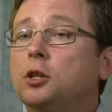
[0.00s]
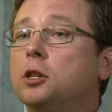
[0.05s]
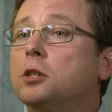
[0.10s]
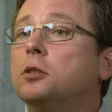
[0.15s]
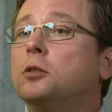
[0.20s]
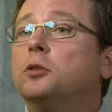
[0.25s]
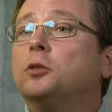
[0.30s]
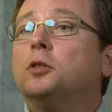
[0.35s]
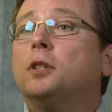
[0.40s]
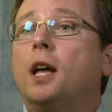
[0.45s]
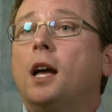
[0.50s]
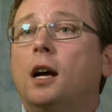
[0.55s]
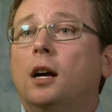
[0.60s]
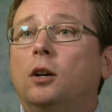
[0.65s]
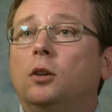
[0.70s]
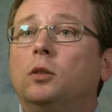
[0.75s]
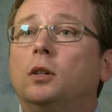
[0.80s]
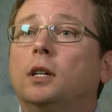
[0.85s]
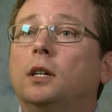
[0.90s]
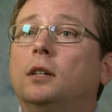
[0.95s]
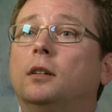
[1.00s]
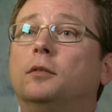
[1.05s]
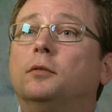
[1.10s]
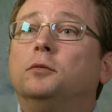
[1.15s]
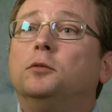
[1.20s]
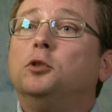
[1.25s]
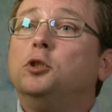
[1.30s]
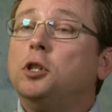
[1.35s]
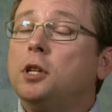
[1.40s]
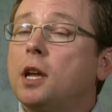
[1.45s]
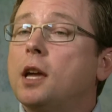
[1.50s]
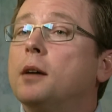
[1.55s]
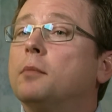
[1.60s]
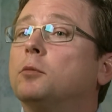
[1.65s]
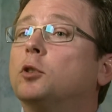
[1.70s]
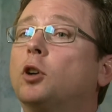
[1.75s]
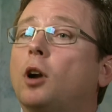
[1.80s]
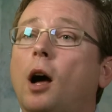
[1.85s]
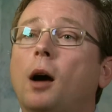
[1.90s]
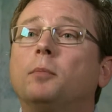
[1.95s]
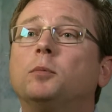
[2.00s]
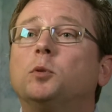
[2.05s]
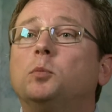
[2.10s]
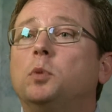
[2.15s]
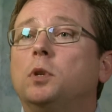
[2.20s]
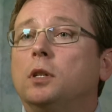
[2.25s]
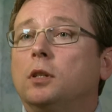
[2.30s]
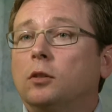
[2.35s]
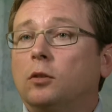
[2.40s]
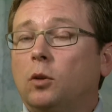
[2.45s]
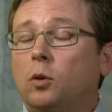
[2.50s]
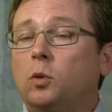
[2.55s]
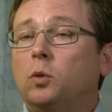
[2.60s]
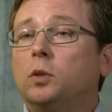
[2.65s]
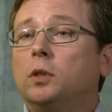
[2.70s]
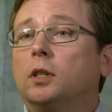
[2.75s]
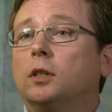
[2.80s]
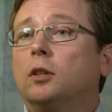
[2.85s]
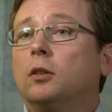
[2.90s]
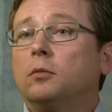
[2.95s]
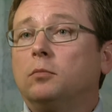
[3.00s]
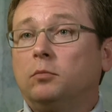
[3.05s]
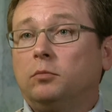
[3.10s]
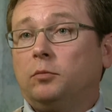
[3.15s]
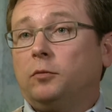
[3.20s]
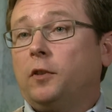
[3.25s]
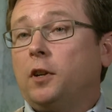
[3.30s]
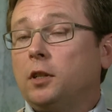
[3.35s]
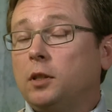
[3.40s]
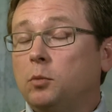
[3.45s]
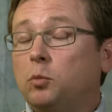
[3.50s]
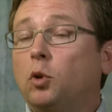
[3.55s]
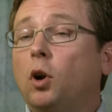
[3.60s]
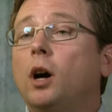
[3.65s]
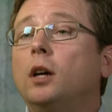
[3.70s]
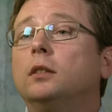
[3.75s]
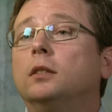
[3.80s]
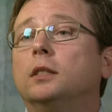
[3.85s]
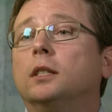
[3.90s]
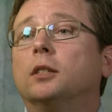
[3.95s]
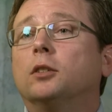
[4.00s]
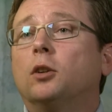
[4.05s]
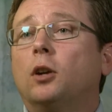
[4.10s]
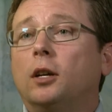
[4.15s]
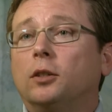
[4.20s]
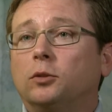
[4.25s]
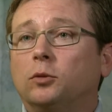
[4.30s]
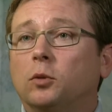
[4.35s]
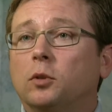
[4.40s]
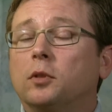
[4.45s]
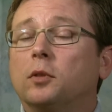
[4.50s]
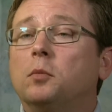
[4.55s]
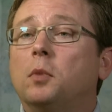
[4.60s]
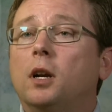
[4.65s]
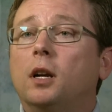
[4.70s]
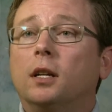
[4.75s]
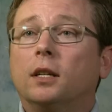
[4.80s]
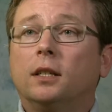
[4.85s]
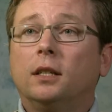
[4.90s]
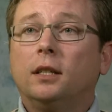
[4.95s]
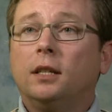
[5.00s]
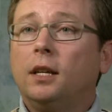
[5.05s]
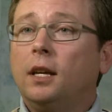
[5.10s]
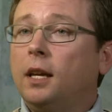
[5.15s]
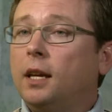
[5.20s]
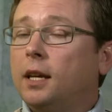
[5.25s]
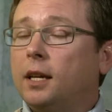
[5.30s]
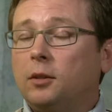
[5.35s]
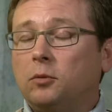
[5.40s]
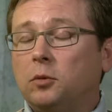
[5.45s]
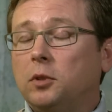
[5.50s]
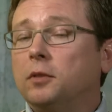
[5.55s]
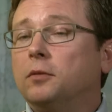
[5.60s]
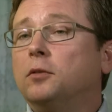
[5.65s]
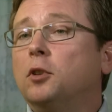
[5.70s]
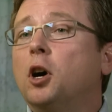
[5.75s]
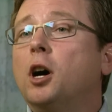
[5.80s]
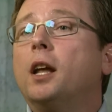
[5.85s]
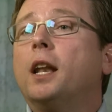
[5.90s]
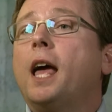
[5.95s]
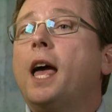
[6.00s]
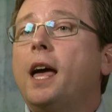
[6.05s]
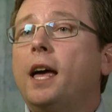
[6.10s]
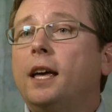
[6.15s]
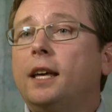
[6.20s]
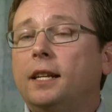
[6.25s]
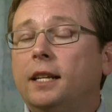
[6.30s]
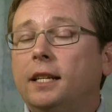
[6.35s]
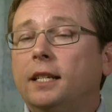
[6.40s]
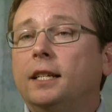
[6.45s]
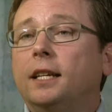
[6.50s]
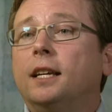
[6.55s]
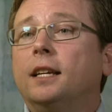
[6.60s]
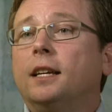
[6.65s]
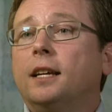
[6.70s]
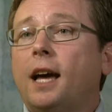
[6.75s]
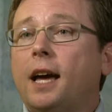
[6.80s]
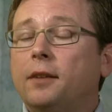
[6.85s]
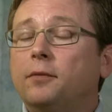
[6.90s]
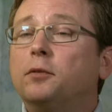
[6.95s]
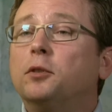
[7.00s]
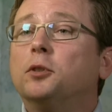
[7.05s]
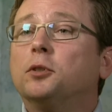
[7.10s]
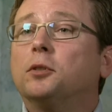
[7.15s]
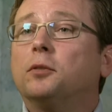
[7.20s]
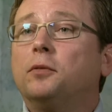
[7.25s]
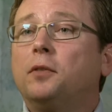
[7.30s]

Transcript: years now of GM crops being grown fairly broadly across North America, and we have not had any adverse